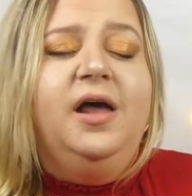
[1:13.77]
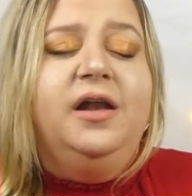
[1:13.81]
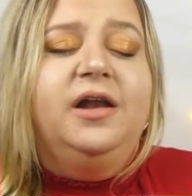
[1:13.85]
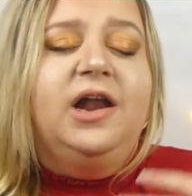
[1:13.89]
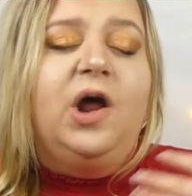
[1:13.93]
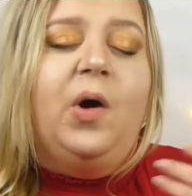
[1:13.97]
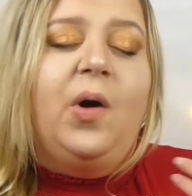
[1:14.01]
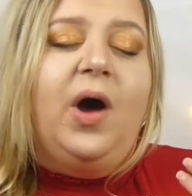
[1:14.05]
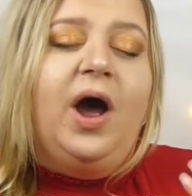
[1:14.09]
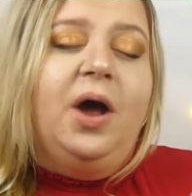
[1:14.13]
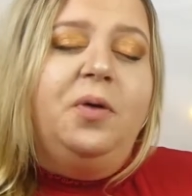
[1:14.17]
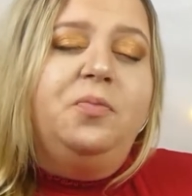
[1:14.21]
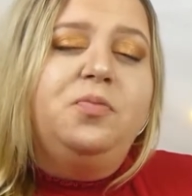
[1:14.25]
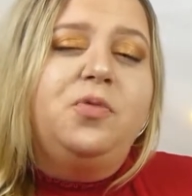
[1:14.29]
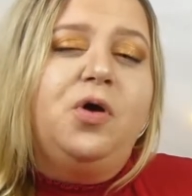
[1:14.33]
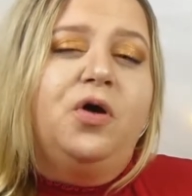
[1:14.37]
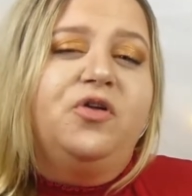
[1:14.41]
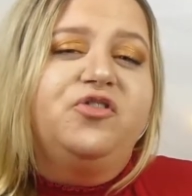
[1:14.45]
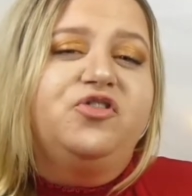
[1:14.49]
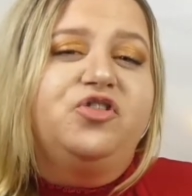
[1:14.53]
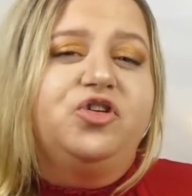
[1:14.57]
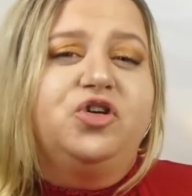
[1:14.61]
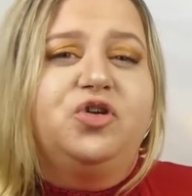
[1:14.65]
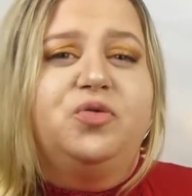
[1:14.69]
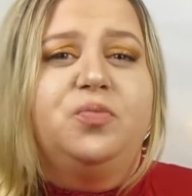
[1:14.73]
Now, I'm
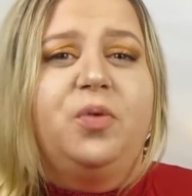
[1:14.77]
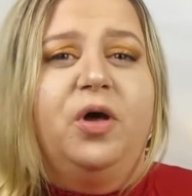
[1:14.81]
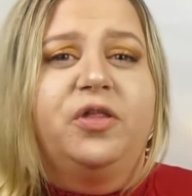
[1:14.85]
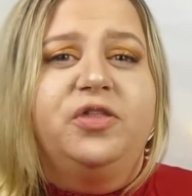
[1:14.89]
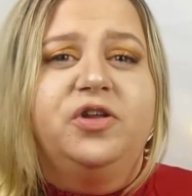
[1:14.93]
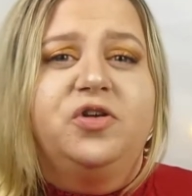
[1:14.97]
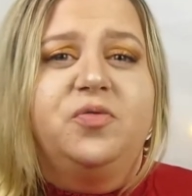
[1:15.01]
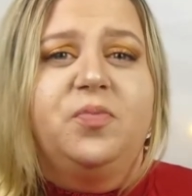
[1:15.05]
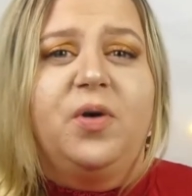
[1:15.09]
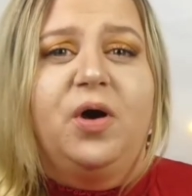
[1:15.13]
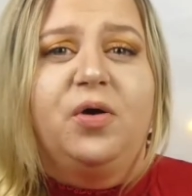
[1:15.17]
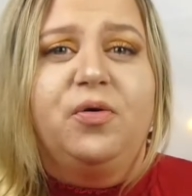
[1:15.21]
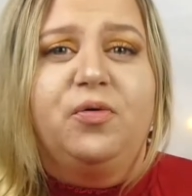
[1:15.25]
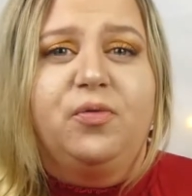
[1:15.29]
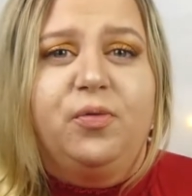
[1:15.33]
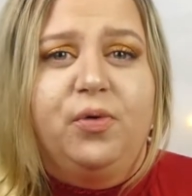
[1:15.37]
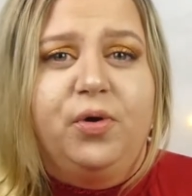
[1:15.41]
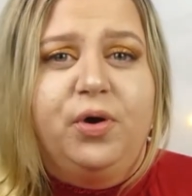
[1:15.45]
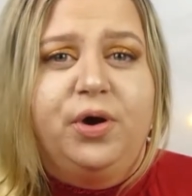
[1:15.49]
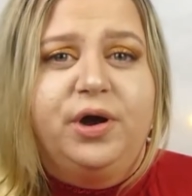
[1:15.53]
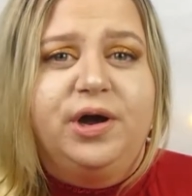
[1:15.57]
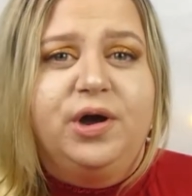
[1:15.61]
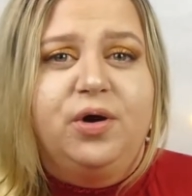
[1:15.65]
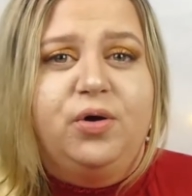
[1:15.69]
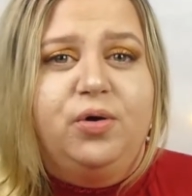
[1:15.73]
not too bothered about
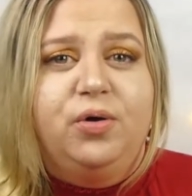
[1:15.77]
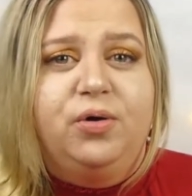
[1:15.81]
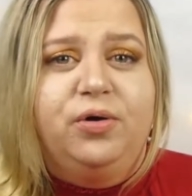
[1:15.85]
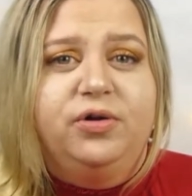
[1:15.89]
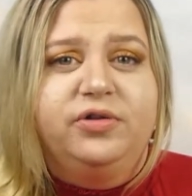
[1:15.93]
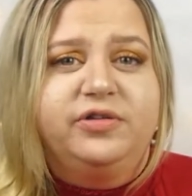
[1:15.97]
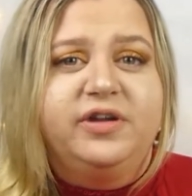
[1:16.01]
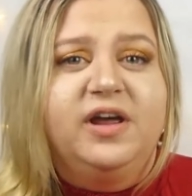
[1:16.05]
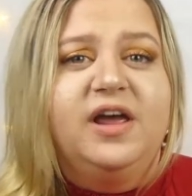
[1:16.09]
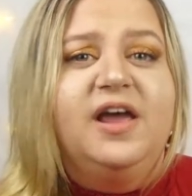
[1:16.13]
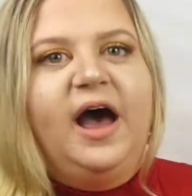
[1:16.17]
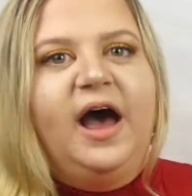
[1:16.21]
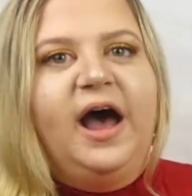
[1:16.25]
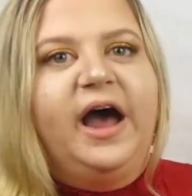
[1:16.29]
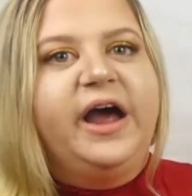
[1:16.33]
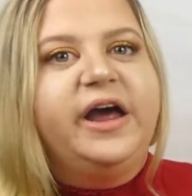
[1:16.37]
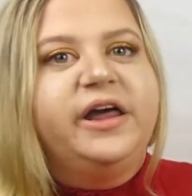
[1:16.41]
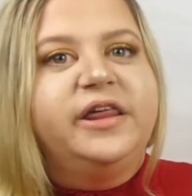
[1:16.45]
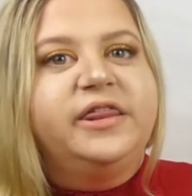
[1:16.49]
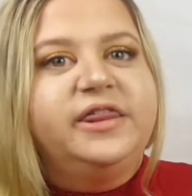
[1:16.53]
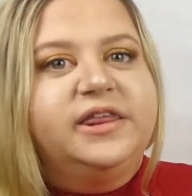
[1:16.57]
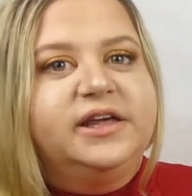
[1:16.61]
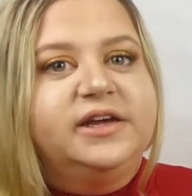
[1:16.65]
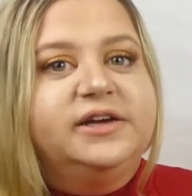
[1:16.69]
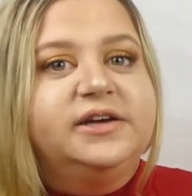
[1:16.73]
growing old. I
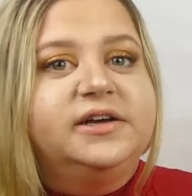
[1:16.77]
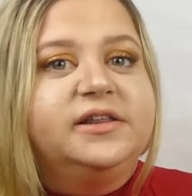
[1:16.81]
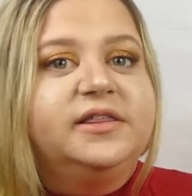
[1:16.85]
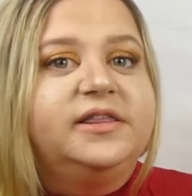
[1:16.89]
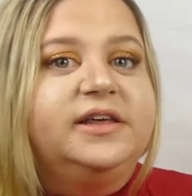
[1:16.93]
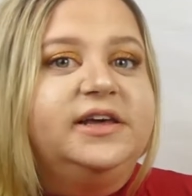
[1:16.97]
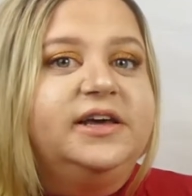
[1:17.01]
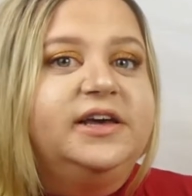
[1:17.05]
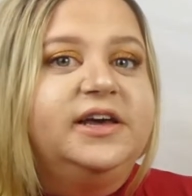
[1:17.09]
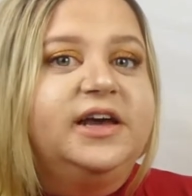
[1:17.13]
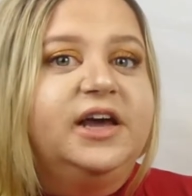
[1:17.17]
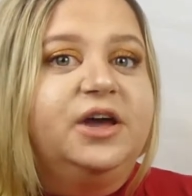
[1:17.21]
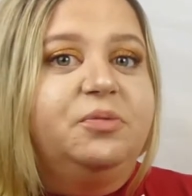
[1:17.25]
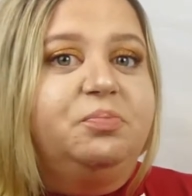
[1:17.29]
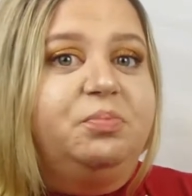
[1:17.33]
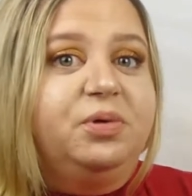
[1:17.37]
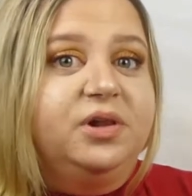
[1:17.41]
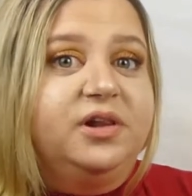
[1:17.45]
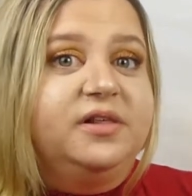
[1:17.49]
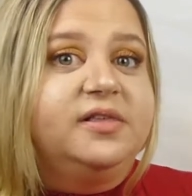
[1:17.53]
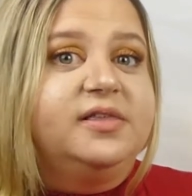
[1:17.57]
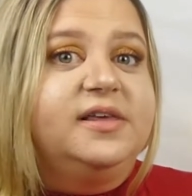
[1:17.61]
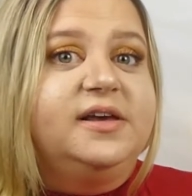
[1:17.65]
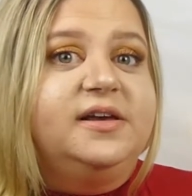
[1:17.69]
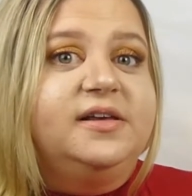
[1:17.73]
think the
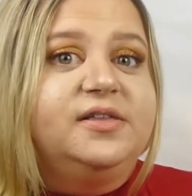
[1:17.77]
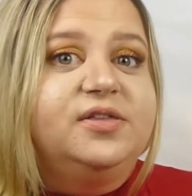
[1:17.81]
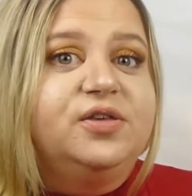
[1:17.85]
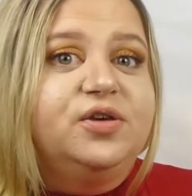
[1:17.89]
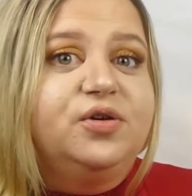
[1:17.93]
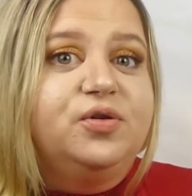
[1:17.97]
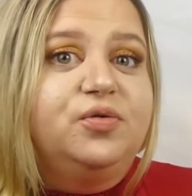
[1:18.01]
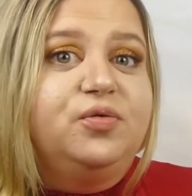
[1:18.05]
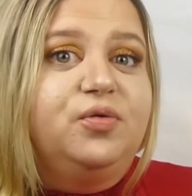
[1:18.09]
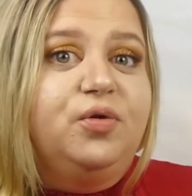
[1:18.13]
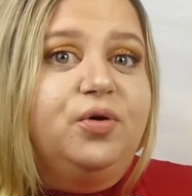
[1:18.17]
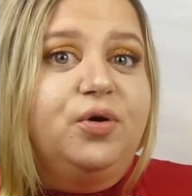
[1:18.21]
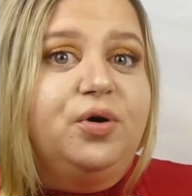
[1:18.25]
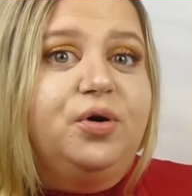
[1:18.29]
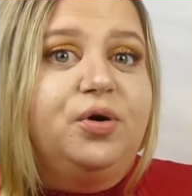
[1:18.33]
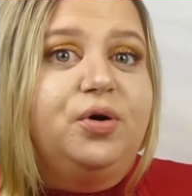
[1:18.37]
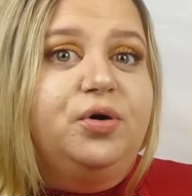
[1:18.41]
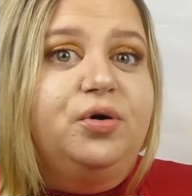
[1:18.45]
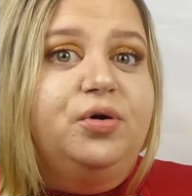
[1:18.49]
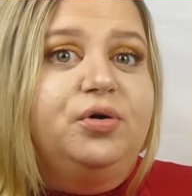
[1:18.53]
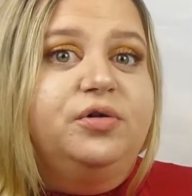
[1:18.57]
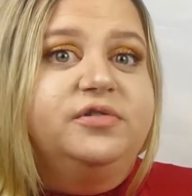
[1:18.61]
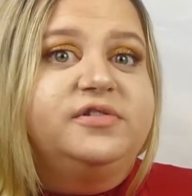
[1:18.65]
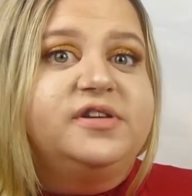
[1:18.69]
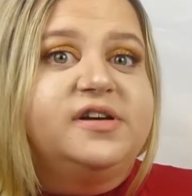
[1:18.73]
ability to grow
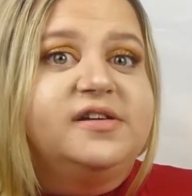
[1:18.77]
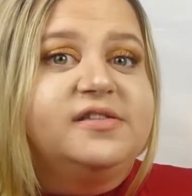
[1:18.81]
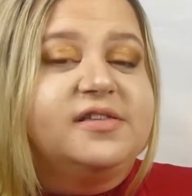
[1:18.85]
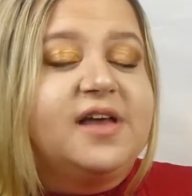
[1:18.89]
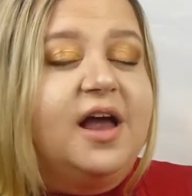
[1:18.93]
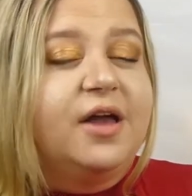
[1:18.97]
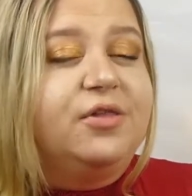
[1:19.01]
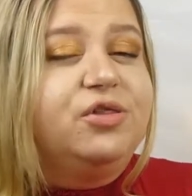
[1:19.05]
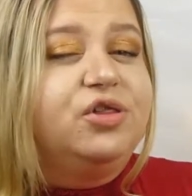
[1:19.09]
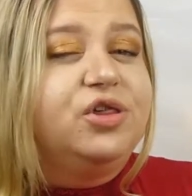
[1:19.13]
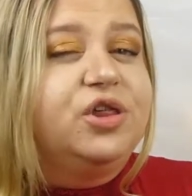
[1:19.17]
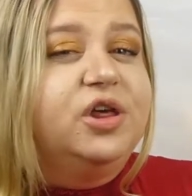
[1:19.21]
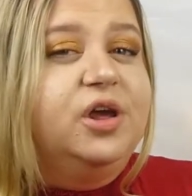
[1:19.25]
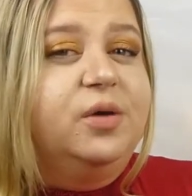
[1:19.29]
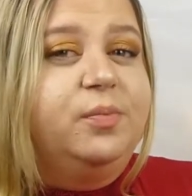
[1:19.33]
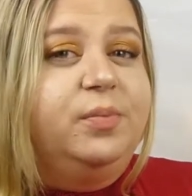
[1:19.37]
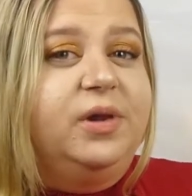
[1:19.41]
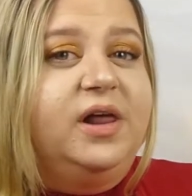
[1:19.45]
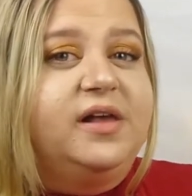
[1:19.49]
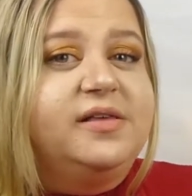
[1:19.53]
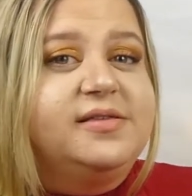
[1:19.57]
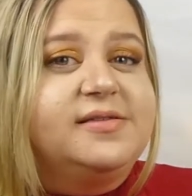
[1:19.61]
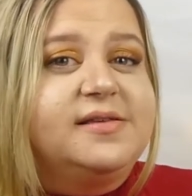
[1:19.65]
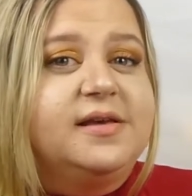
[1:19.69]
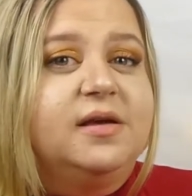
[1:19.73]
old is actually a
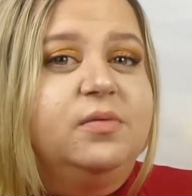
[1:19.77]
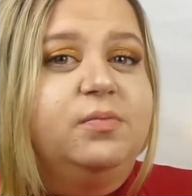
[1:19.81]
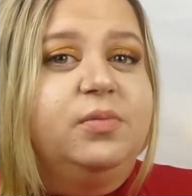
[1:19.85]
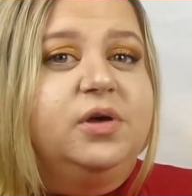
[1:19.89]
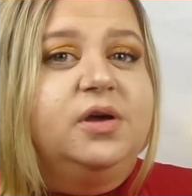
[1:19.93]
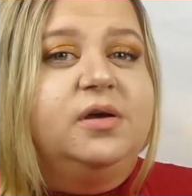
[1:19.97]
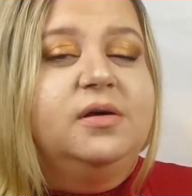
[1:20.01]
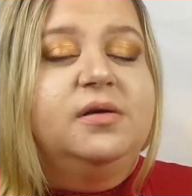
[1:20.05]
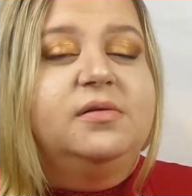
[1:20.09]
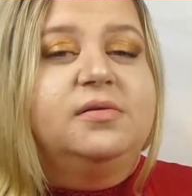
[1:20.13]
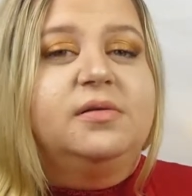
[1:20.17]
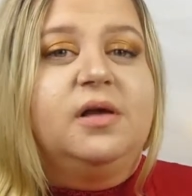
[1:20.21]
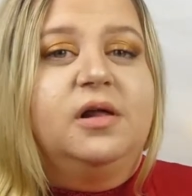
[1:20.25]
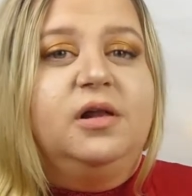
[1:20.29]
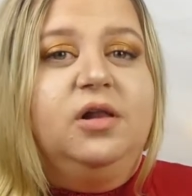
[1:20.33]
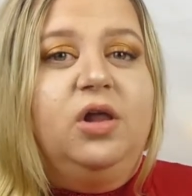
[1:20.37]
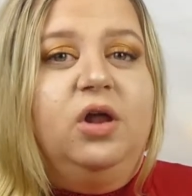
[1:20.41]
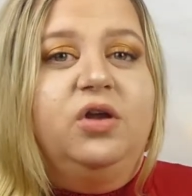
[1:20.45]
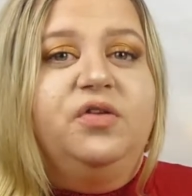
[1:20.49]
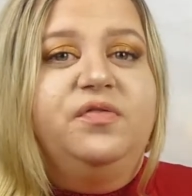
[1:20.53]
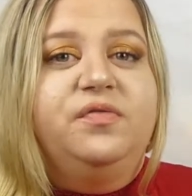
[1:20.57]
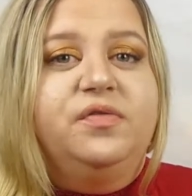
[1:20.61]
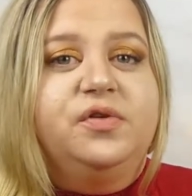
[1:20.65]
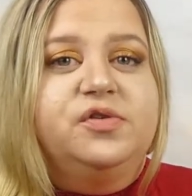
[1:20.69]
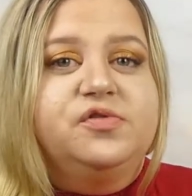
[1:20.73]
blessing because a
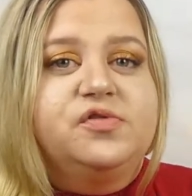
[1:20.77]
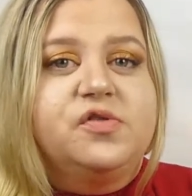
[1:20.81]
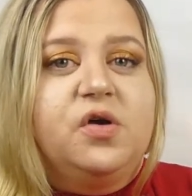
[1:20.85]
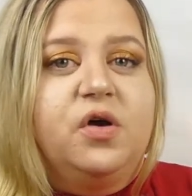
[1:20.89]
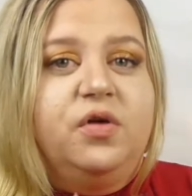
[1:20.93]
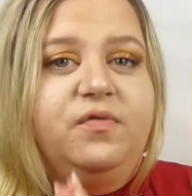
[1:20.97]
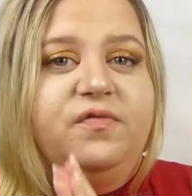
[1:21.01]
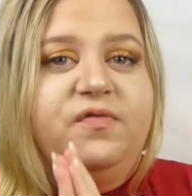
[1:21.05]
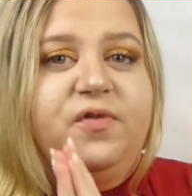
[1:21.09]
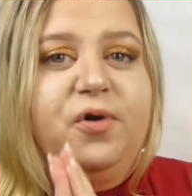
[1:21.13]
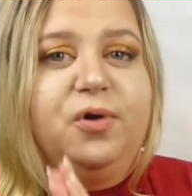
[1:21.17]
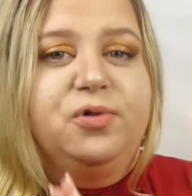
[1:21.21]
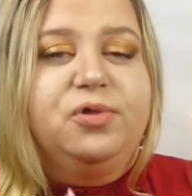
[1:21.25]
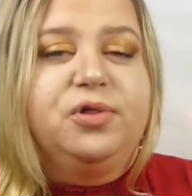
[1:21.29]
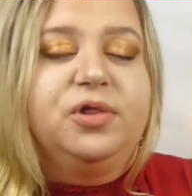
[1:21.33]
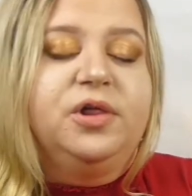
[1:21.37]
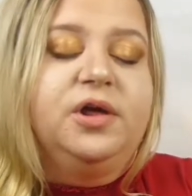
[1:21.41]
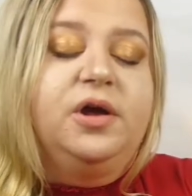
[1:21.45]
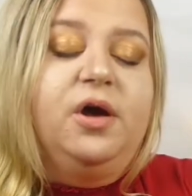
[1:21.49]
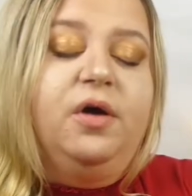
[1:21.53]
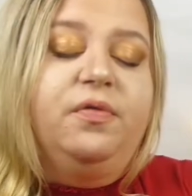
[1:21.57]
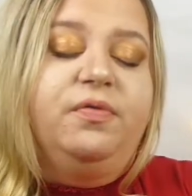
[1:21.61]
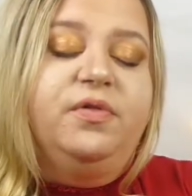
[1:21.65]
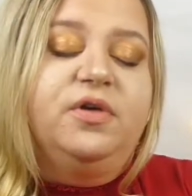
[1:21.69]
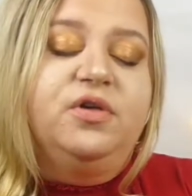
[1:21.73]
lot of us, unfortunately,
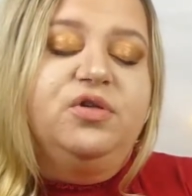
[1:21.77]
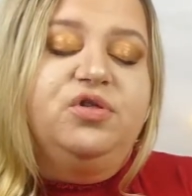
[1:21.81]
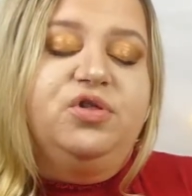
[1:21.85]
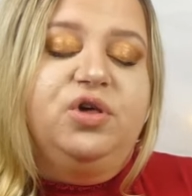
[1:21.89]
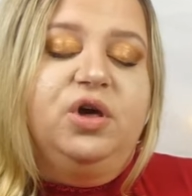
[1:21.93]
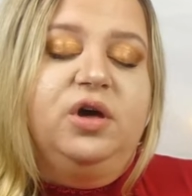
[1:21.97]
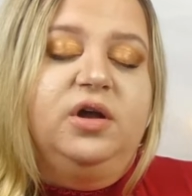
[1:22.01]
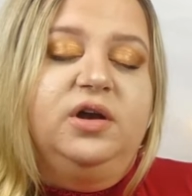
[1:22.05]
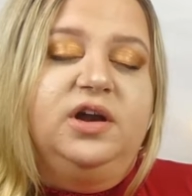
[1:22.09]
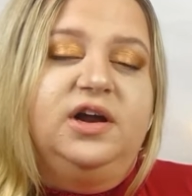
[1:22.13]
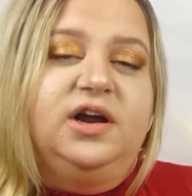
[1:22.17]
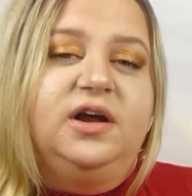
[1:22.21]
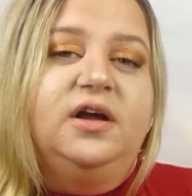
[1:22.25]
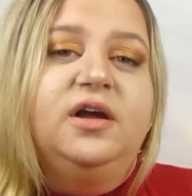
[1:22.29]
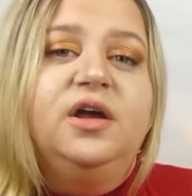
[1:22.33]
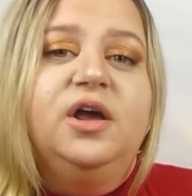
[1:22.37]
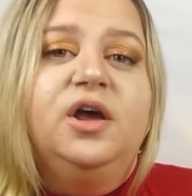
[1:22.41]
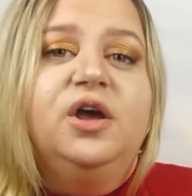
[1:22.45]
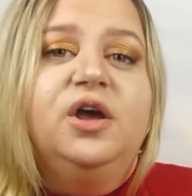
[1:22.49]
on this journey